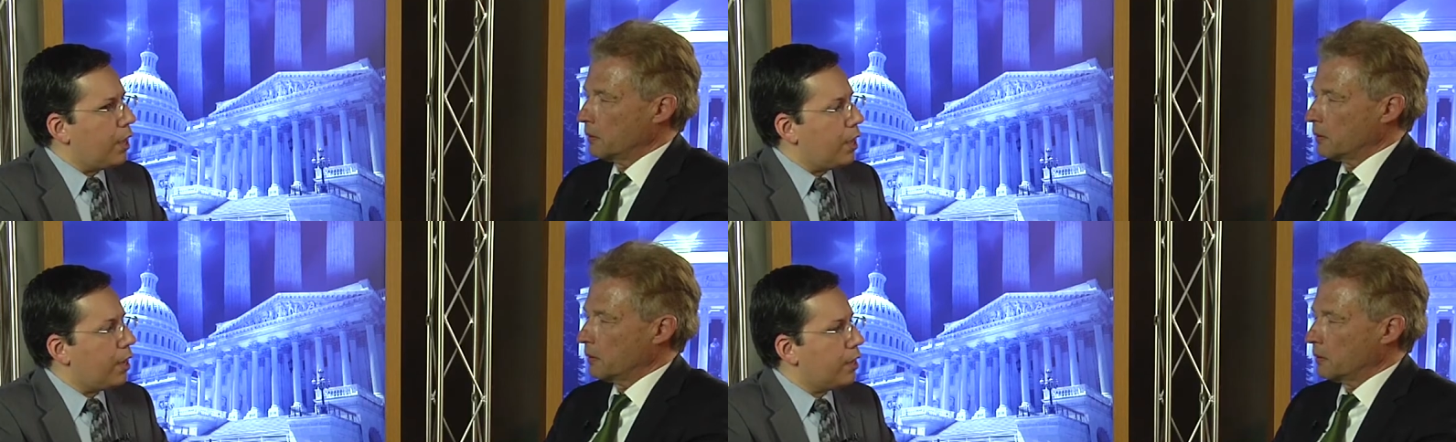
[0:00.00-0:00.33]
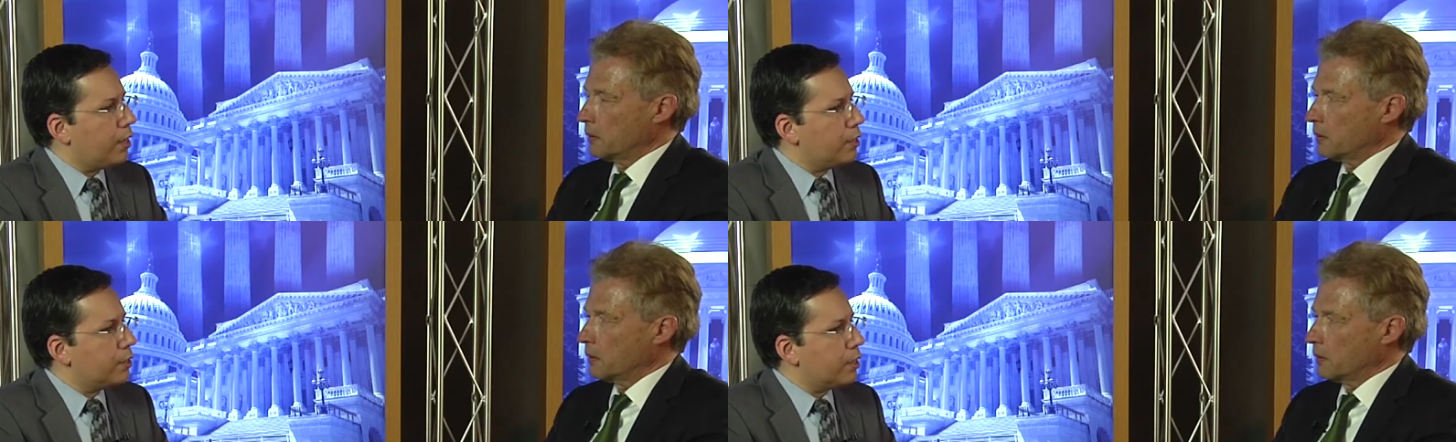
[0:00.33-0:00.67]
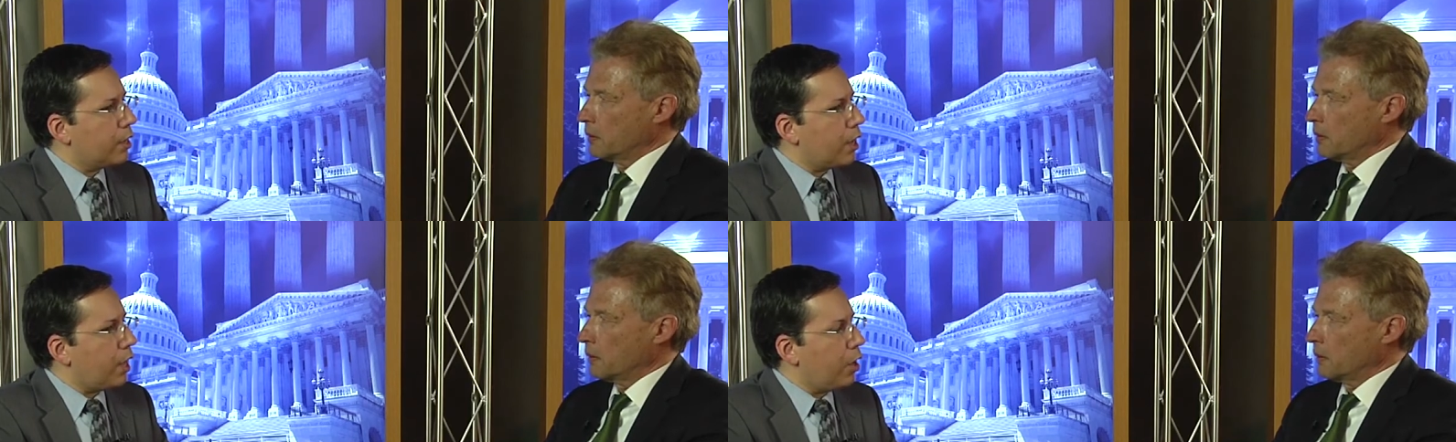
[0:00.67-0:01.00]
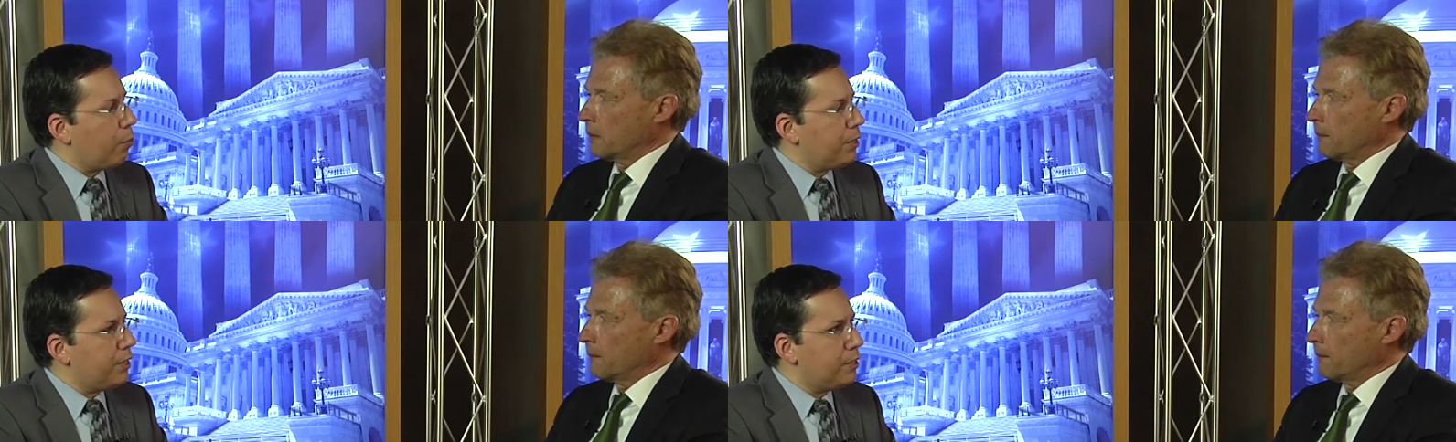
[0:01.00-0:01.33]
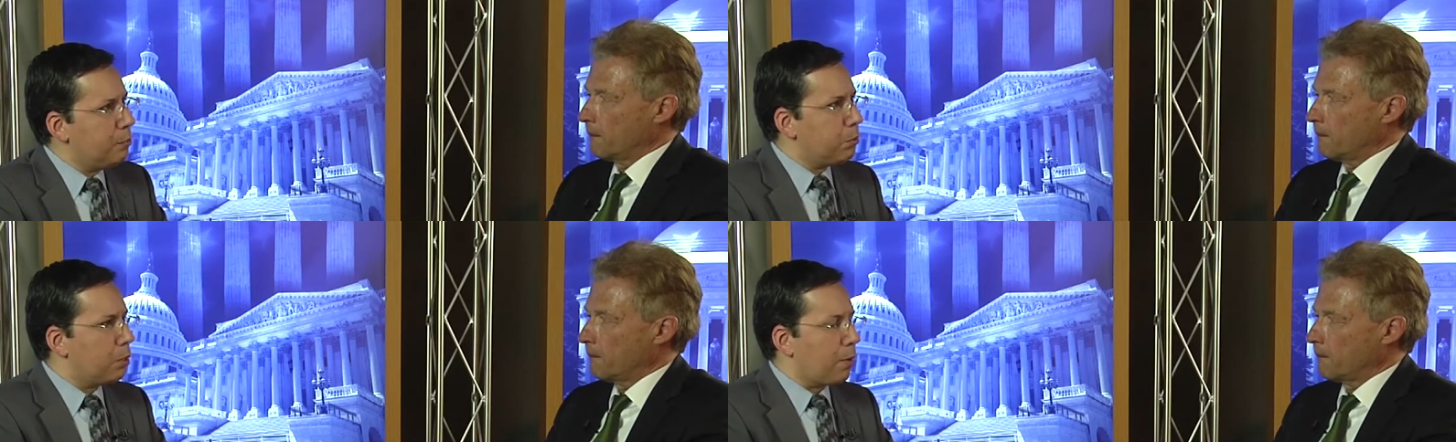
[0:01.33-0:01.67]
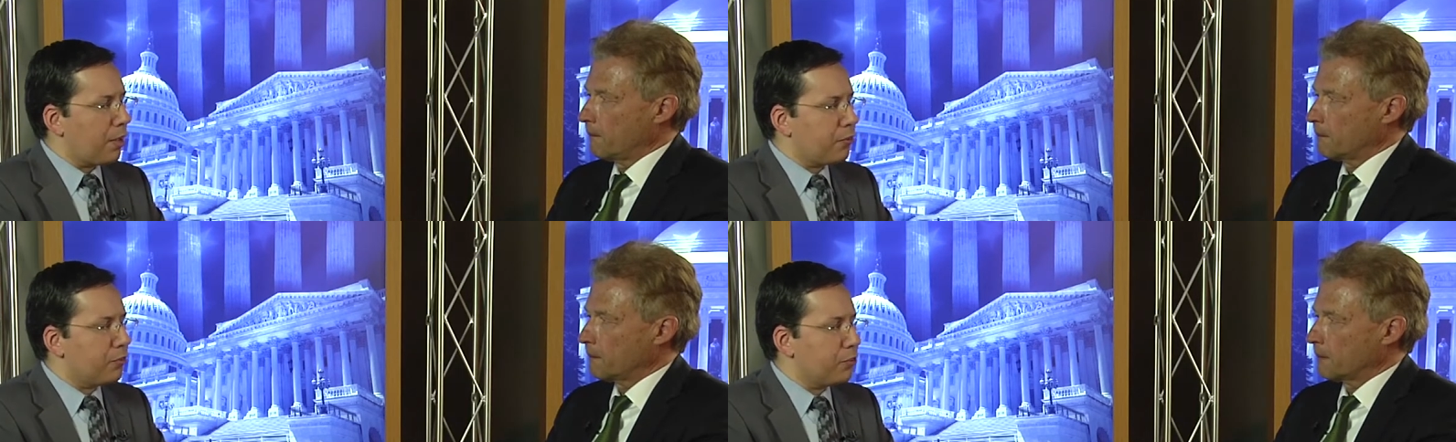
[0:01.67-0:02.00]
Speaker 1: And how many
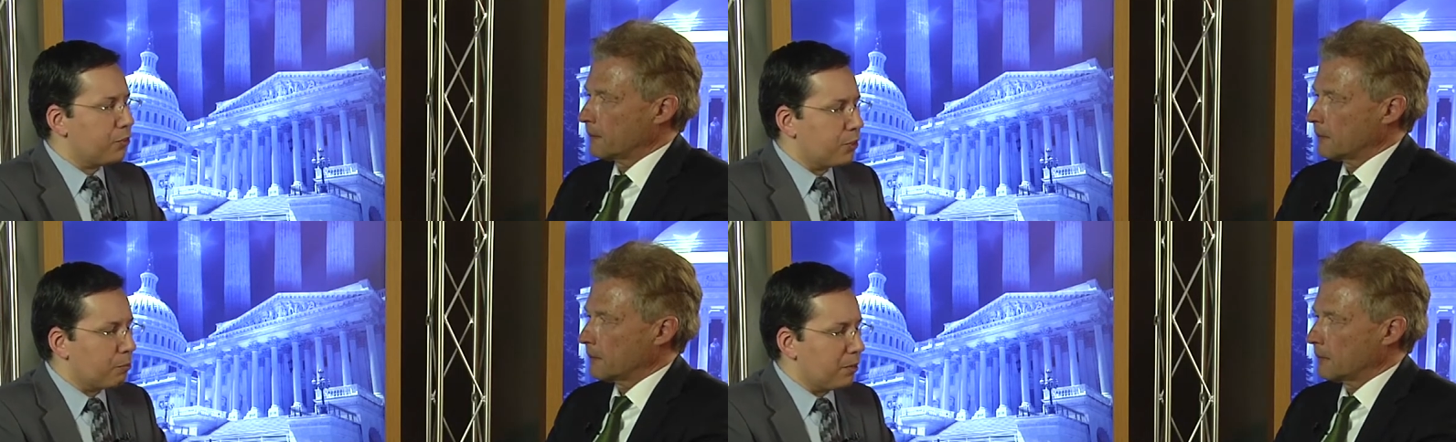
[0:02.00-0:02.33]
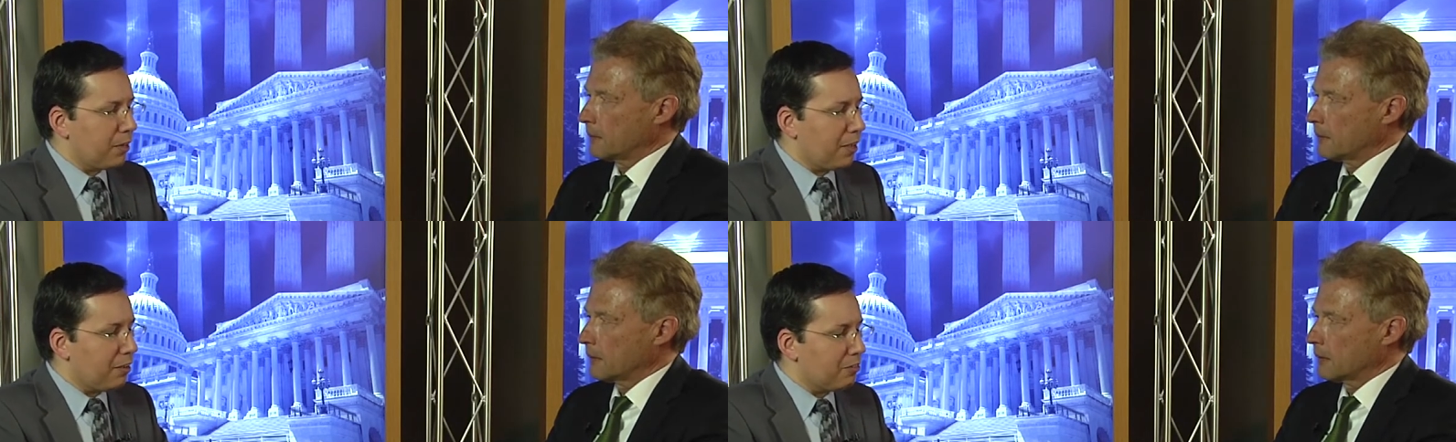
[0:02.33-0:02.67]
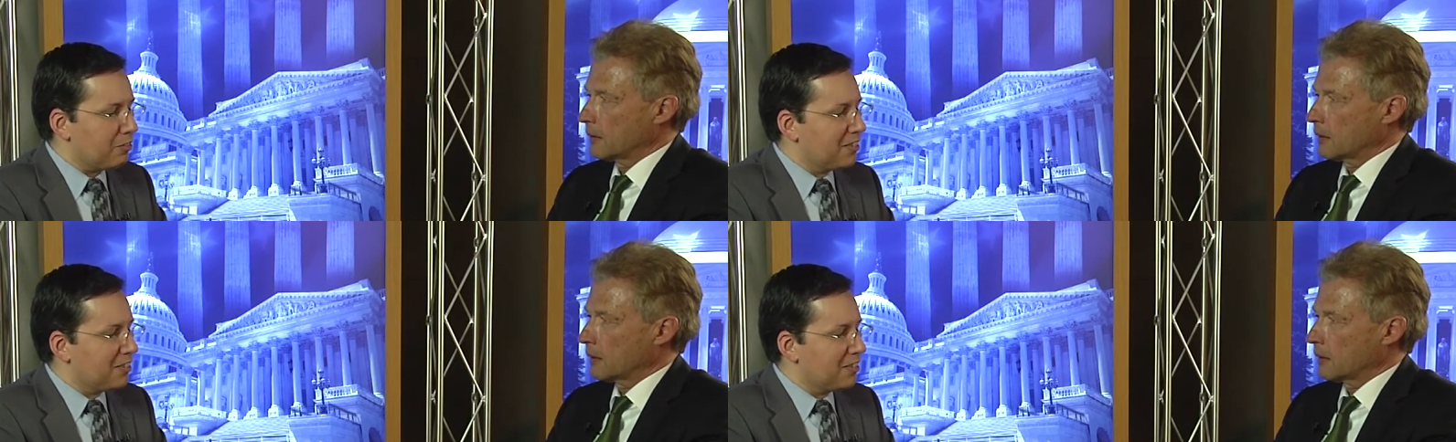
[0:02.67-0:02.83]
diplomats does Germany have?